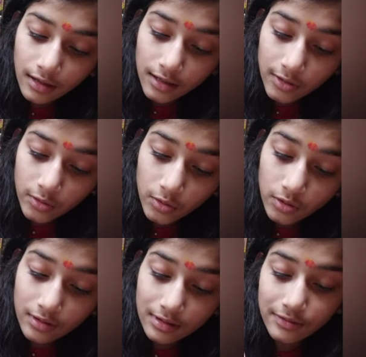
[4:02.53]
it
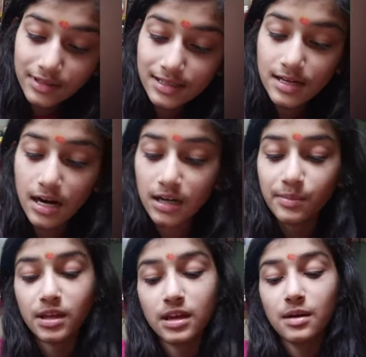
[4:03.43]
will start
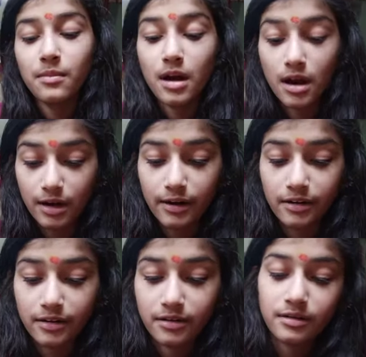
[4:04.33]
become
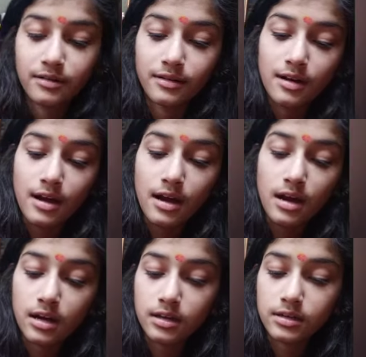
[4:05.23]
harder.
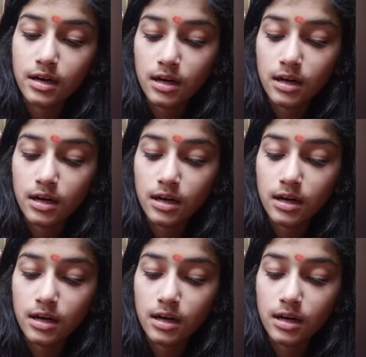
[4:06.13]
Hard.